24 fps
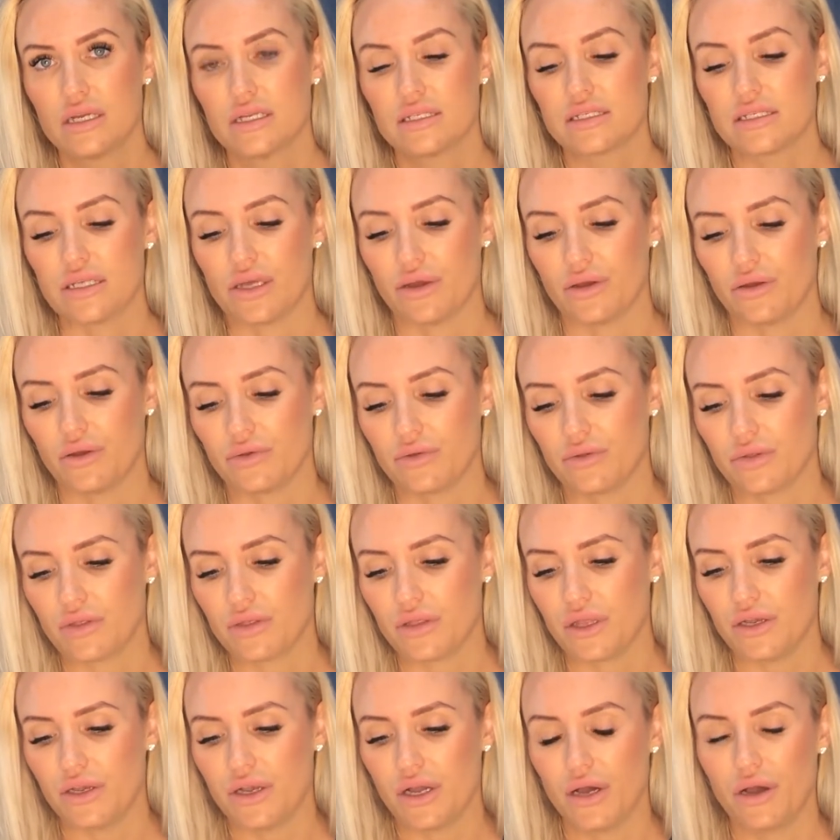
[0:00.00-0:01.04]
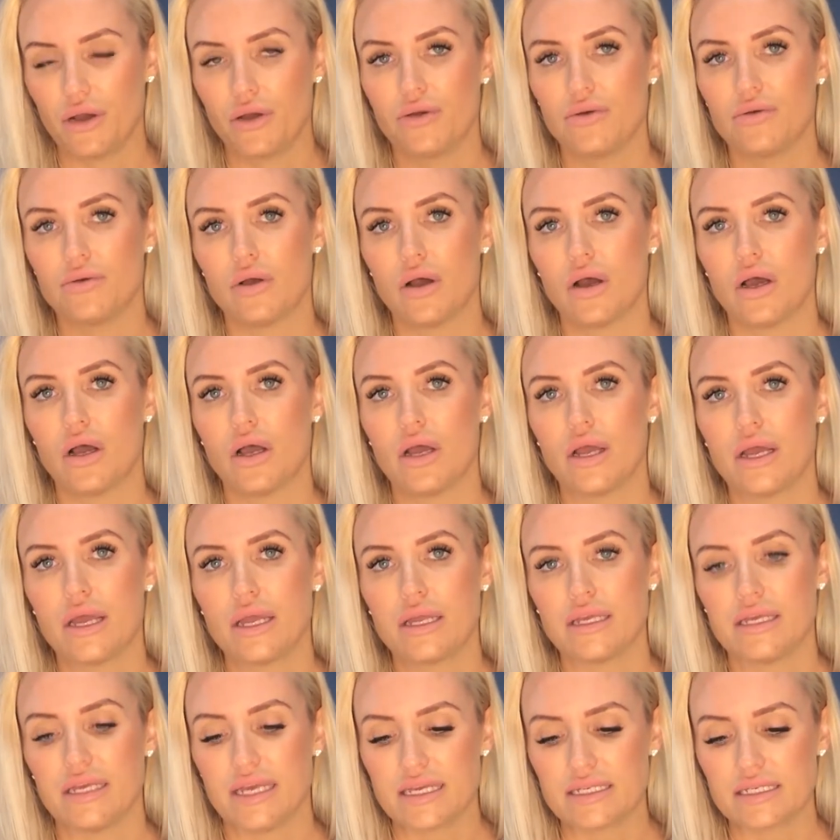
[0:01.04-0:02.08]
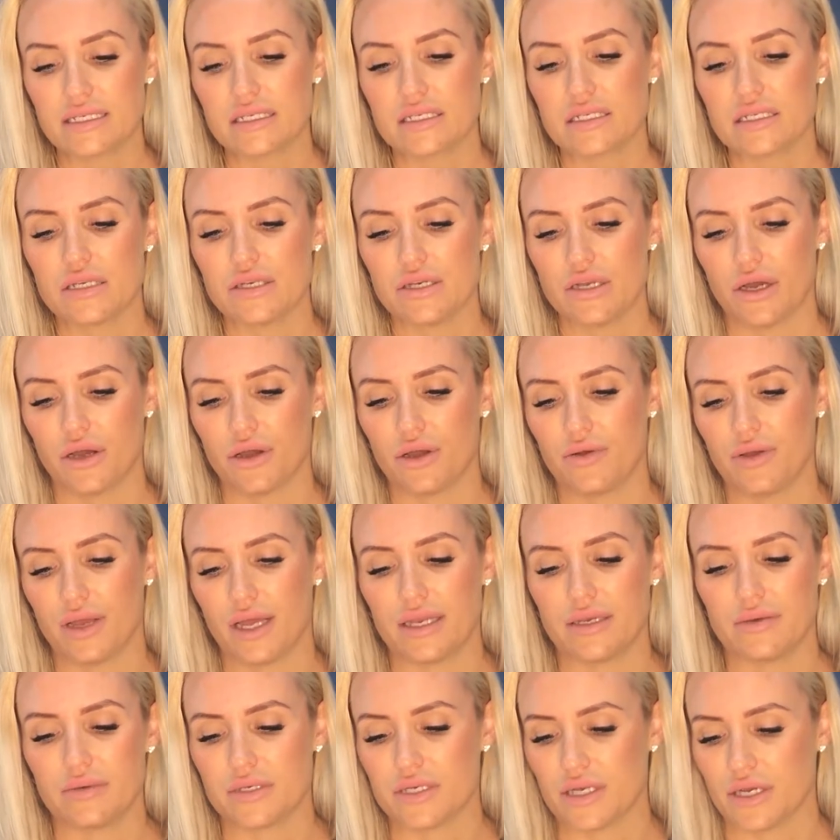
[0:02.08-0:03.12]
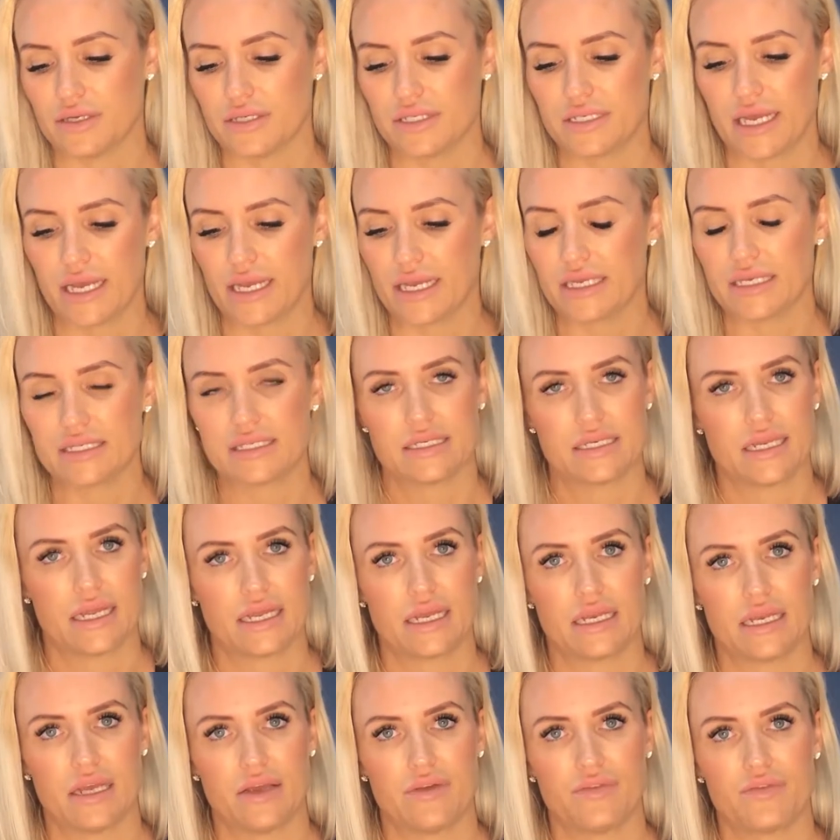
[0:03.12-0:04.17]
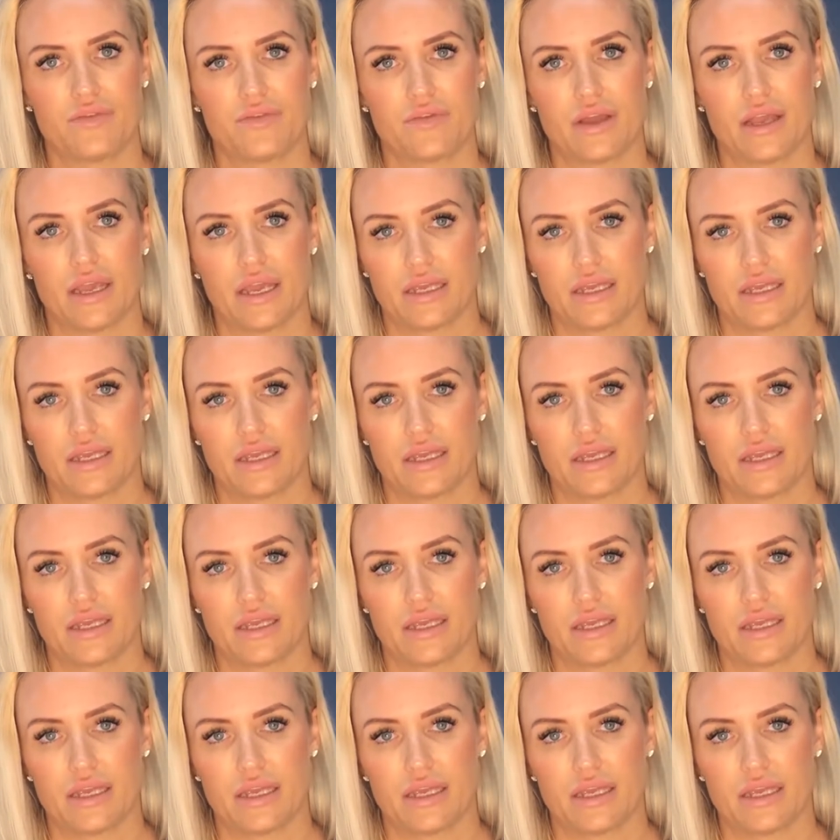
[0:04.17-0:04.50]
So the no, yes, it's a no, and don't take it as a negative.